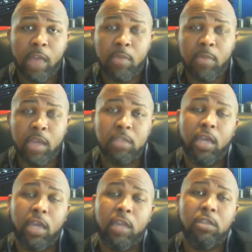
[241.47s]
That means
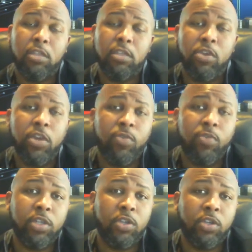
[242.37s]
that security
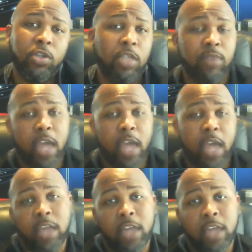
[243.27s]
researchers have not
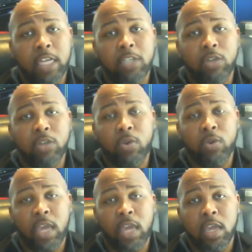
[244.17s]
had a chance to
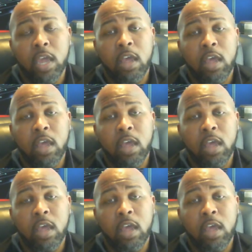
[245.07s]
create